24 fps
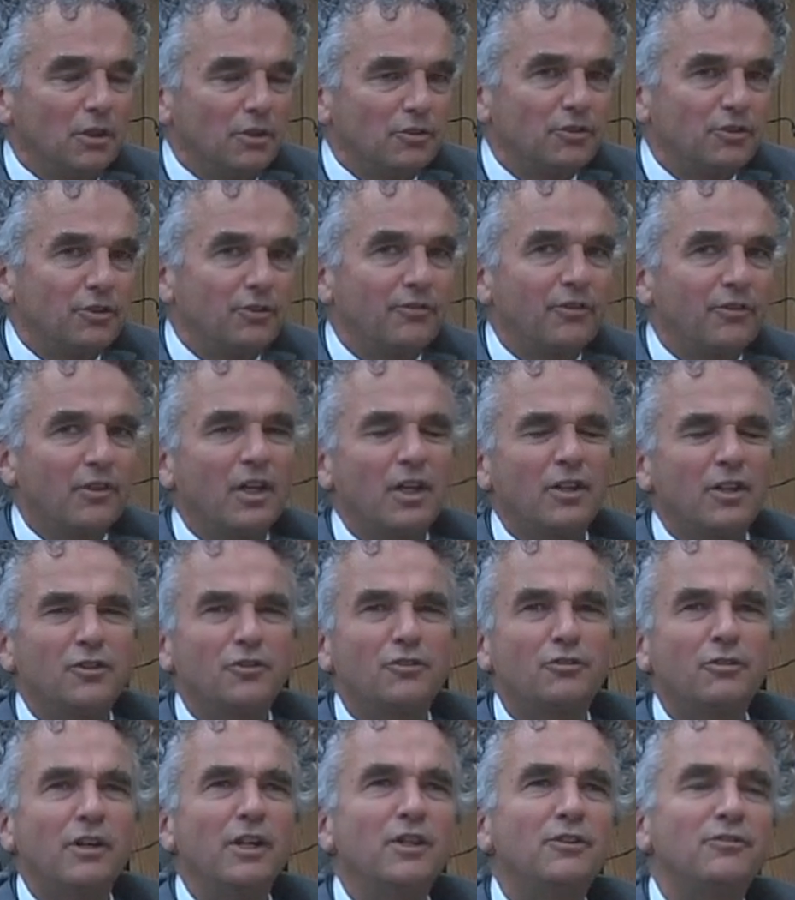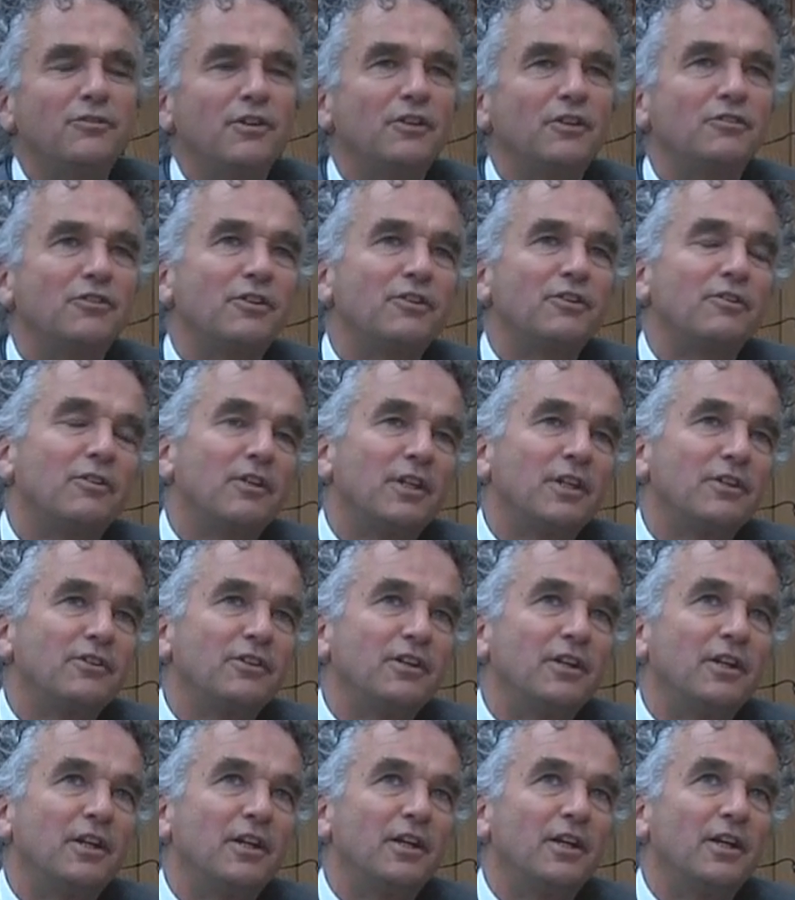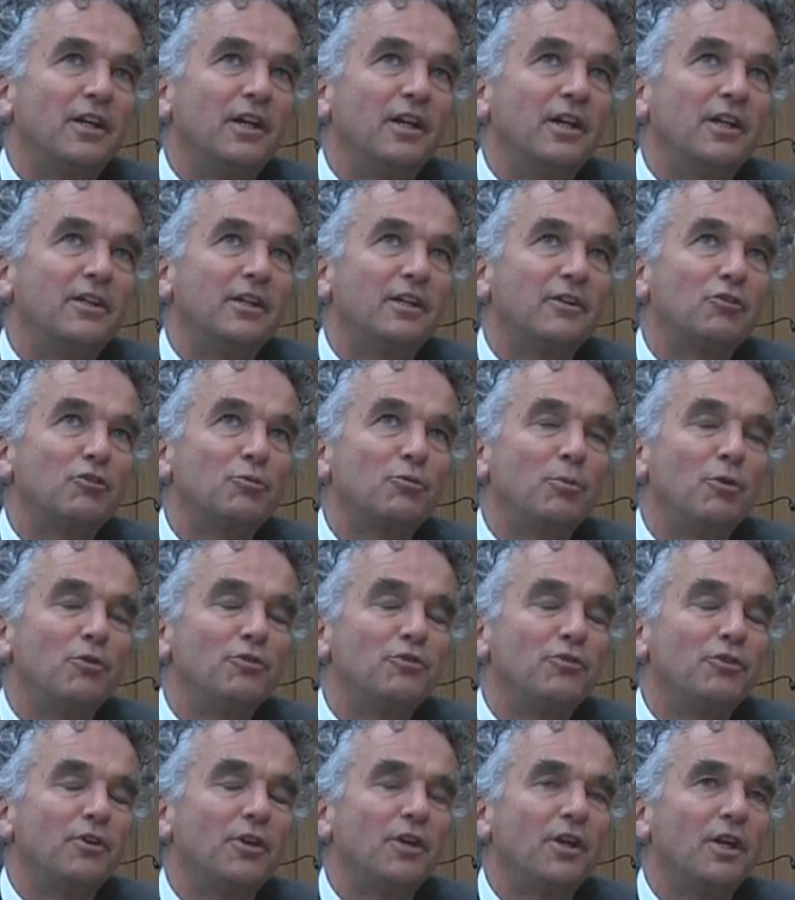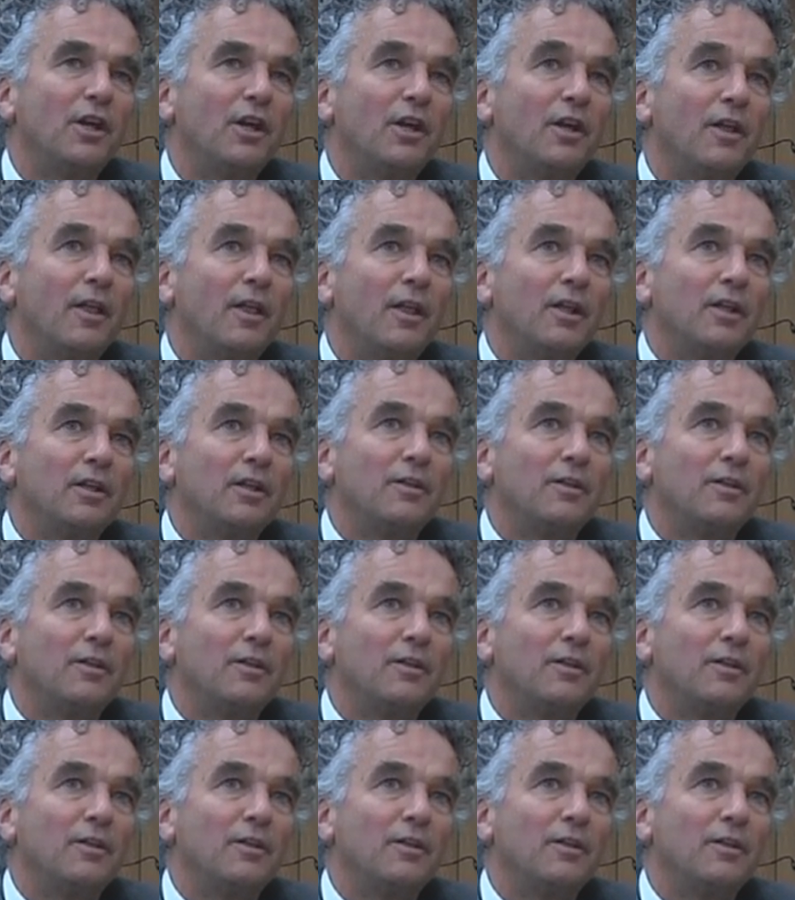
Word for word: all? No, so the, no, the strange thing is that that uh, in their response, uh,